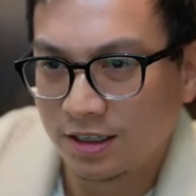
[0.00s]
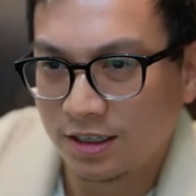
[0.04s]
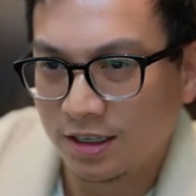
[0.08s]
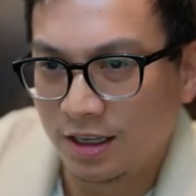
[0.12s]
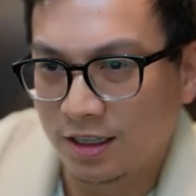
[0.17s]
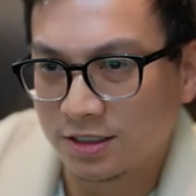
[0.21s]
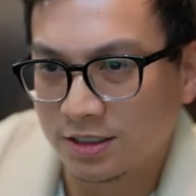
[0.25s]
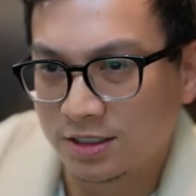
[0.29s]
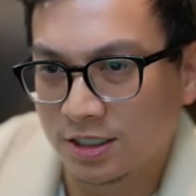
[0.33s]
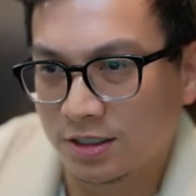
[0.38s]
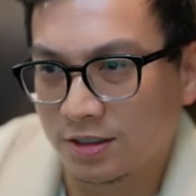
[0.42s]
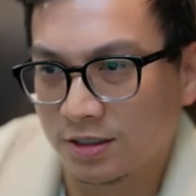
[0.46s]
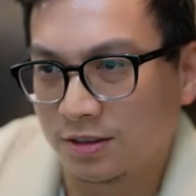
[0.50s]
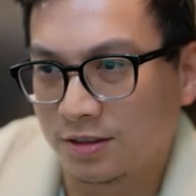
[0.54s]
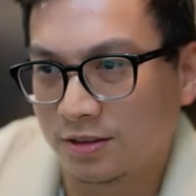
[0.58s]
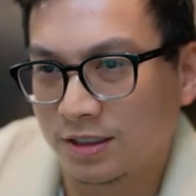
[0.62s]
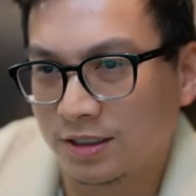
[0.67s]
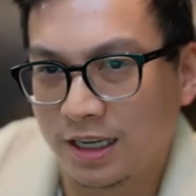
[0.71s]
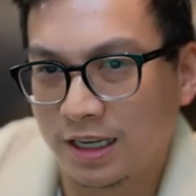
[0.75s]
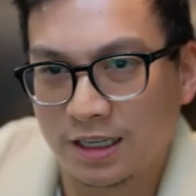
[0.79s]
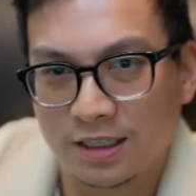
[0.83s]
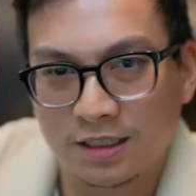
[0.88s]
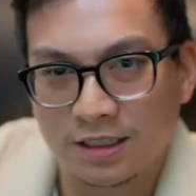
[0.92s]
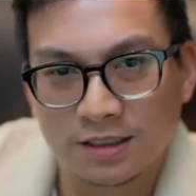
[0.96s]
until
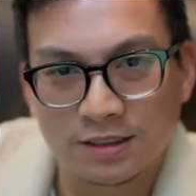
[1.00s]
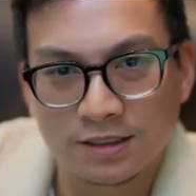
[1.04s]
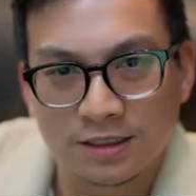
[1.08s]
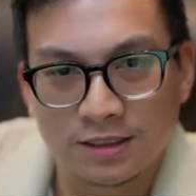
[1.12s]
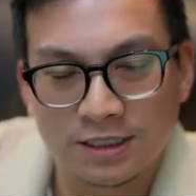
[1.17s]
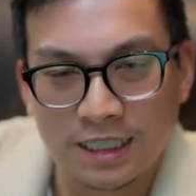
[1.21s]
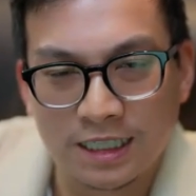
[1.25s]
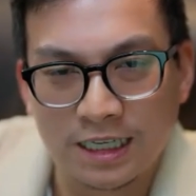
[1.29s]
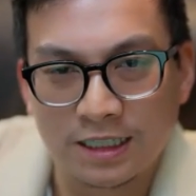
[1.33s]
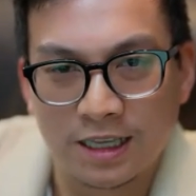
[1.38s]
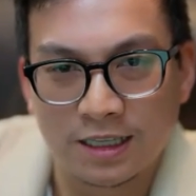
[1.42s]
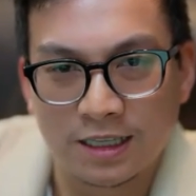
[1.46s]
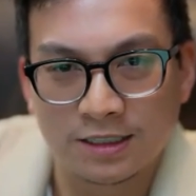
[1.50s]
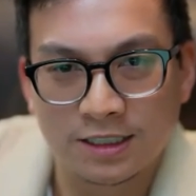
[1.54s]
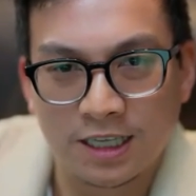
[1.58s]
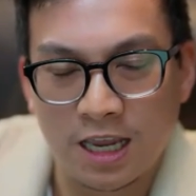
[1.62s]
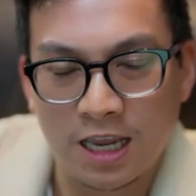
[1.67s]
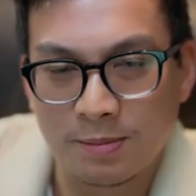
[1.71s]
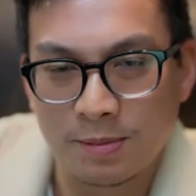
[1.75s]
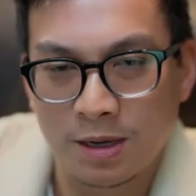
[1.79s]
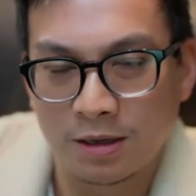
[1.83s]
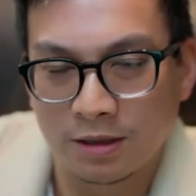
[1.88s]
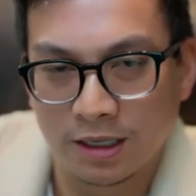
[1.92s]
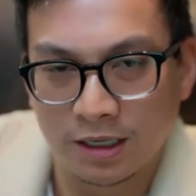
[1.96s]
like CNNs
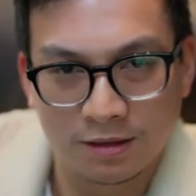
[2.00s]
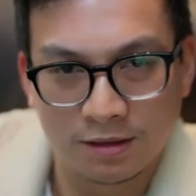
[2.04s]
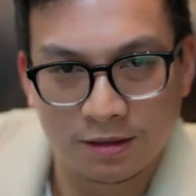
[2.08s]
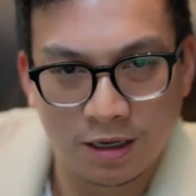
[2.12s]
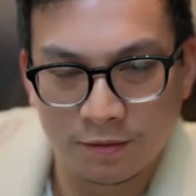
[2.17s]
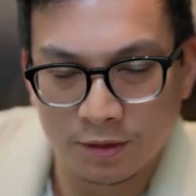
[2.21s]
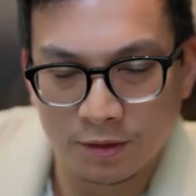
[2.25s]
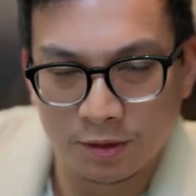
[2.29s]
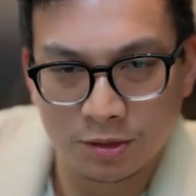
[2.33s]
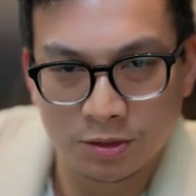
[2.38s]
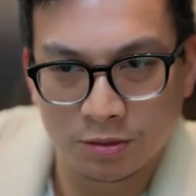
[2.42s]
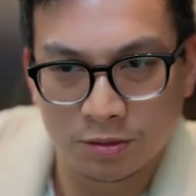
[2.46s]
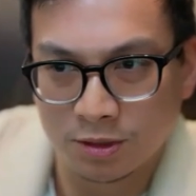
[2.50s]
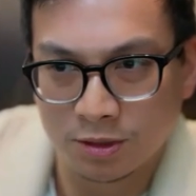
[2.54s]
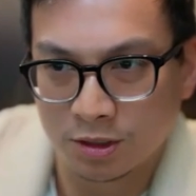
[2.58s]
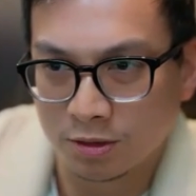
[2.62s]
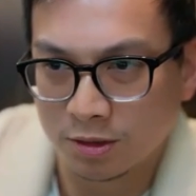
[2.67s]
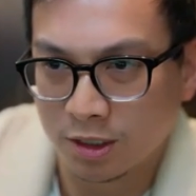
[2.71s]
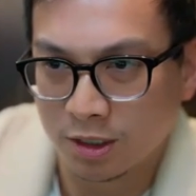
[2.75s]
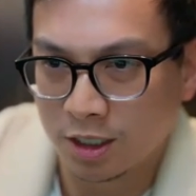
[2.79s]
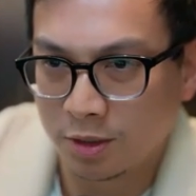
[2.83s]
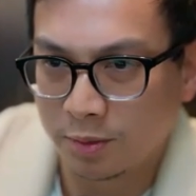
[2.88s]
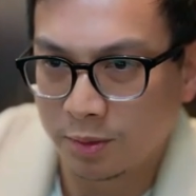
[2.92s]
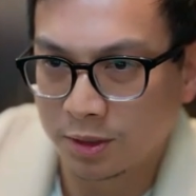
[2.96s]
came out, like convolutional neural
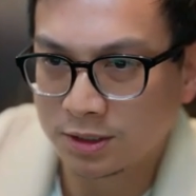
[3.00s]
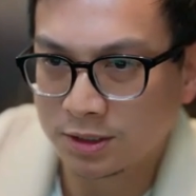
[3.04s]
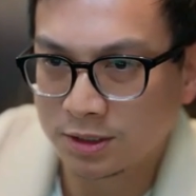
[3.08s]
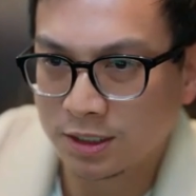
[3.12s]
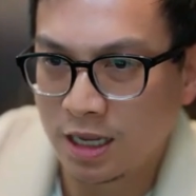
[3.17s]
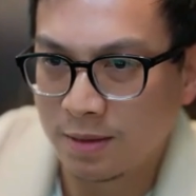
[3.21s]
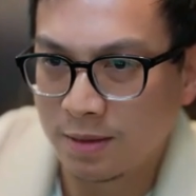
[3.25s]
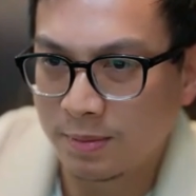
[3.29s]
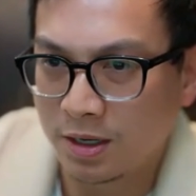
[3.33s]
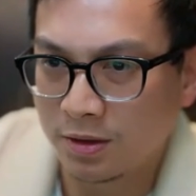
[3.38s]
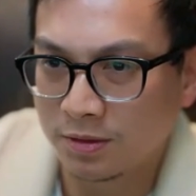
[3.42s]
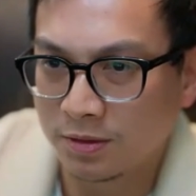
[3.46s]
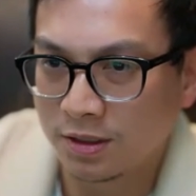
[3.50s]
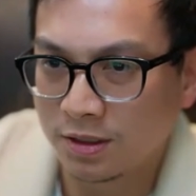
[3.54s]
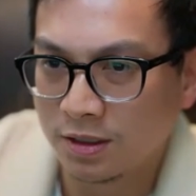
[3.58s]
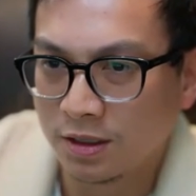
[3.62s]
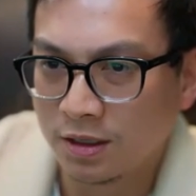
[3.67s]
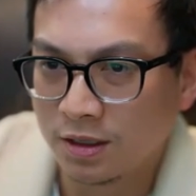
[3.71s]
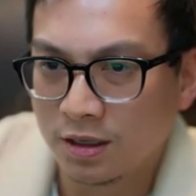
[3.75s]
networks came out.